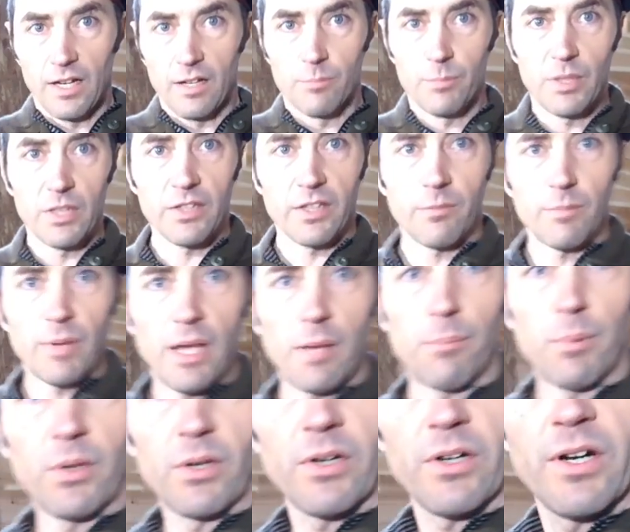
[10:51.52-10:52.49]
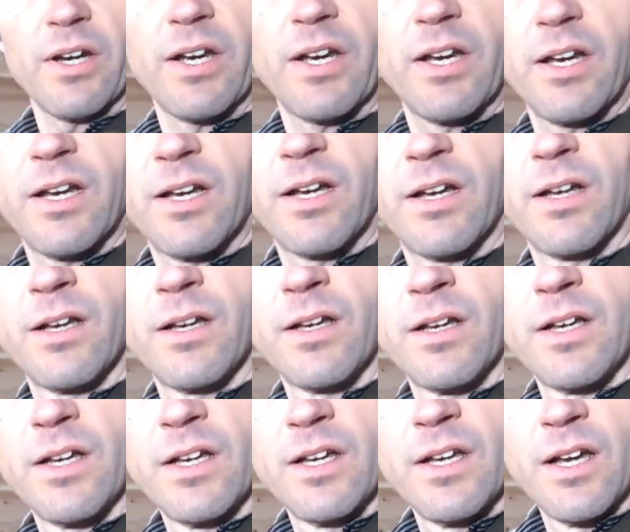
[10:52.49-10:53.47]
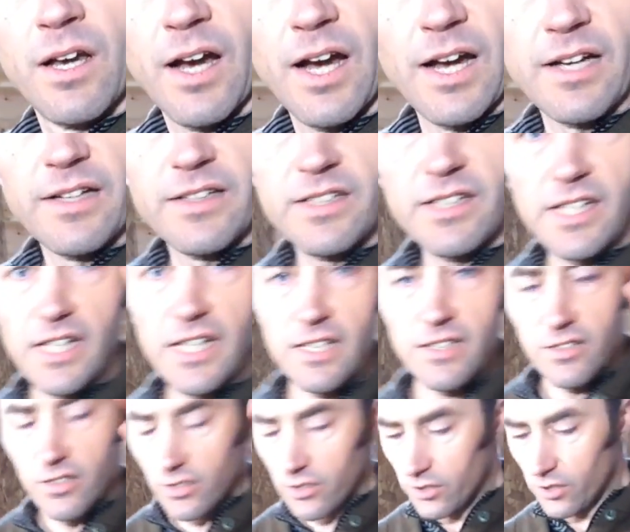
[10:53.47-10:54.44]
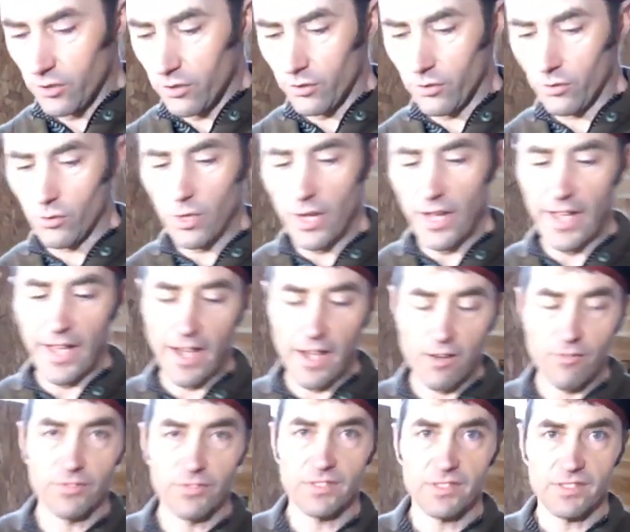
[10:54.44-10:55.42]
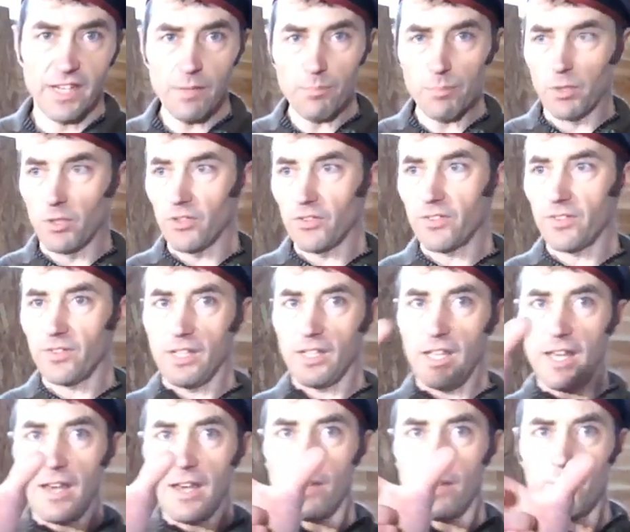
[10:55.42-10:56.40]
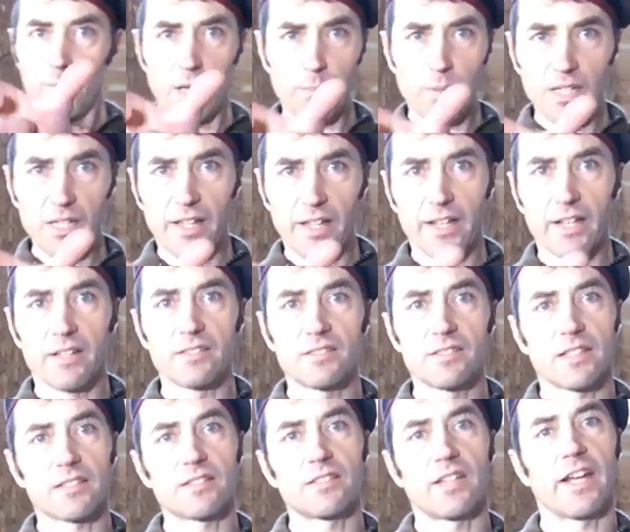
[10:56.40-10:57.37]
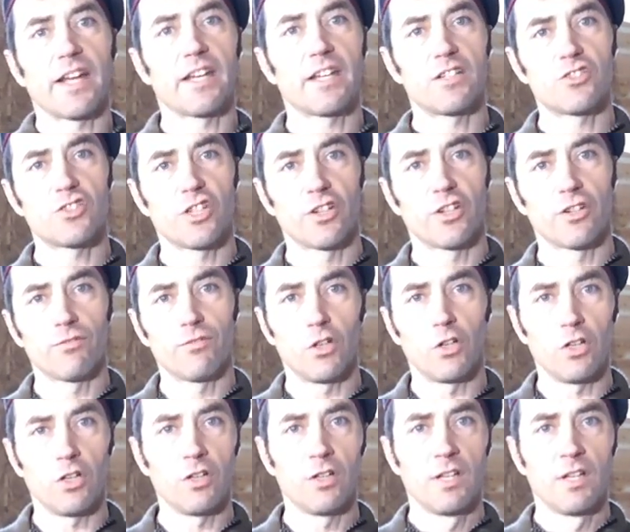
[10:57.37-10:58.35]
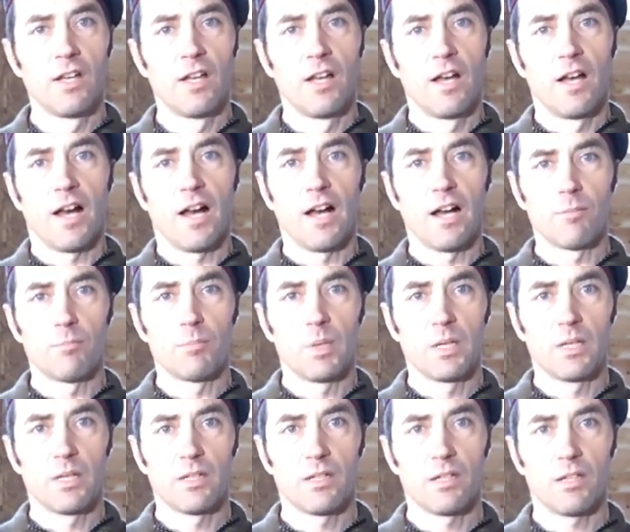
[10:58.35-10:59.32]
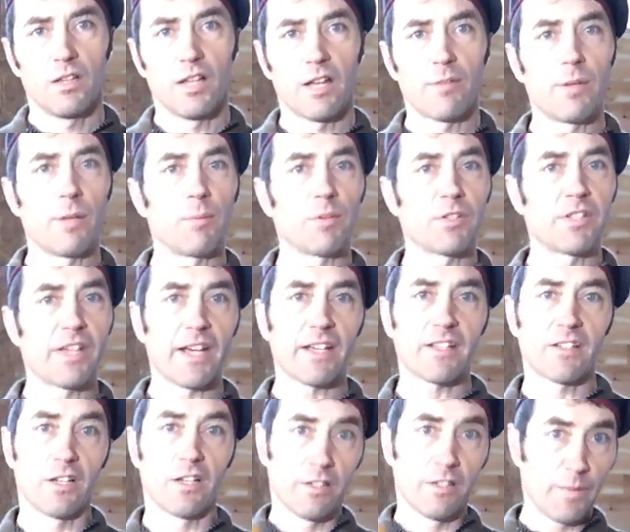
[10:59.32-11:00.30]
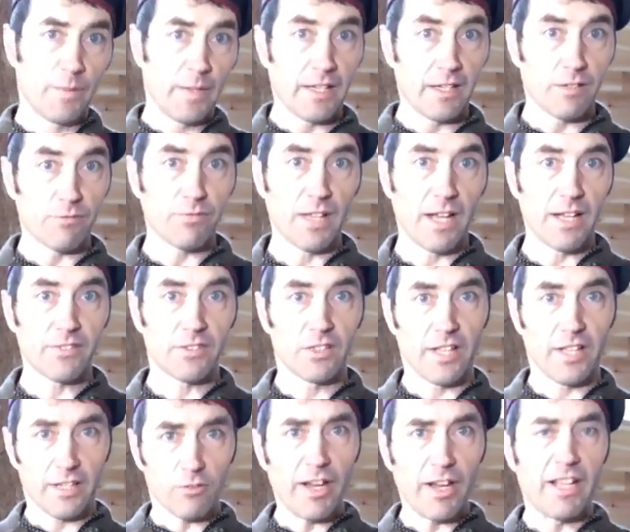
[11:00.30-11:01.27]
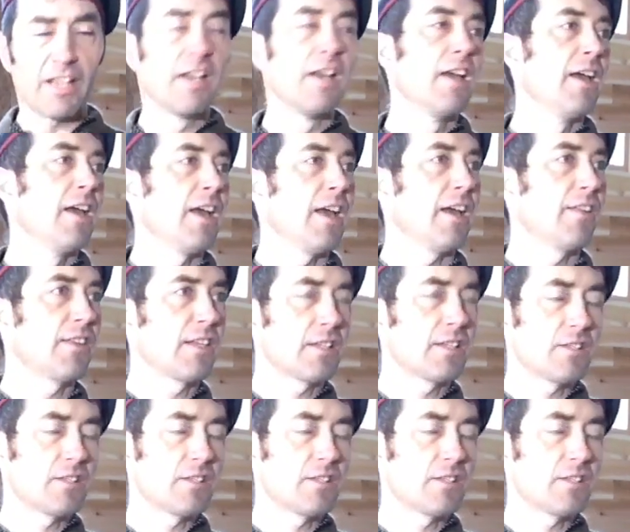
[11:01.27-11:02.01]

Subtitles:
building paper need to have staples at maybe like a 6 to 8 inch interval. A lot of people tack it on and if they get it flat, they're like, great. And then